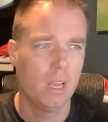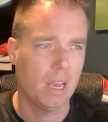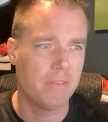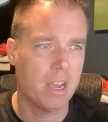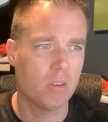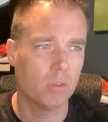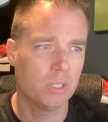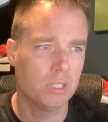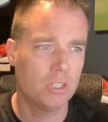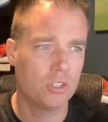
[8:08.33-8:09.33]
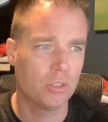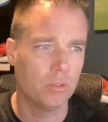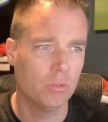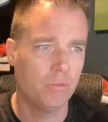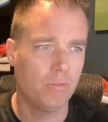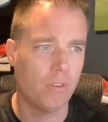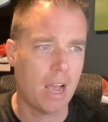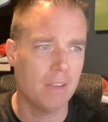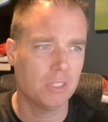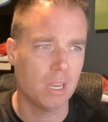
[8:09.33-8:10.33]
I've now run in this shoe
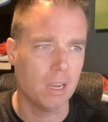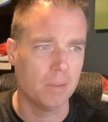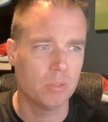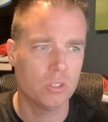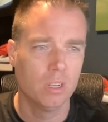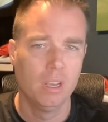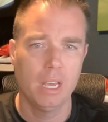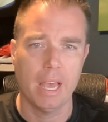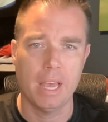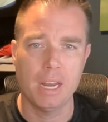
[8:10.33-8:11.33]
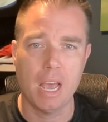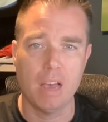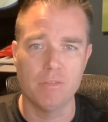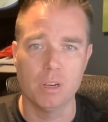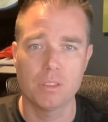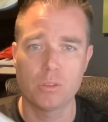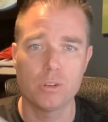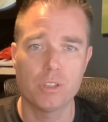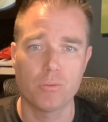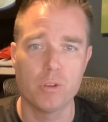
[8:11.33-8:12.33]
5 times and have
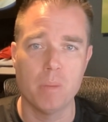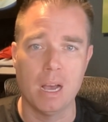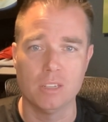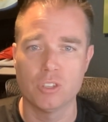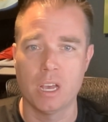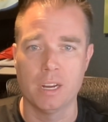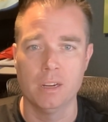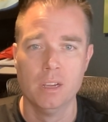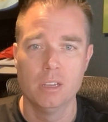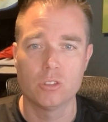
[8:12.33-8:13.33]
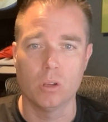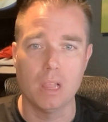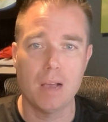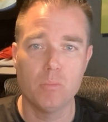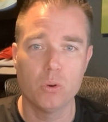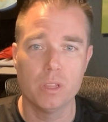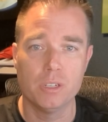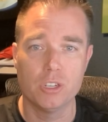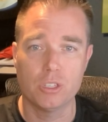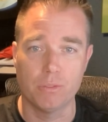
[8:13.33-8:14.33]
33 miles on it. So a lot more than
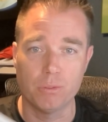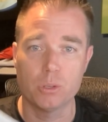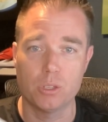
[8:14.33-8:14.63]
just a first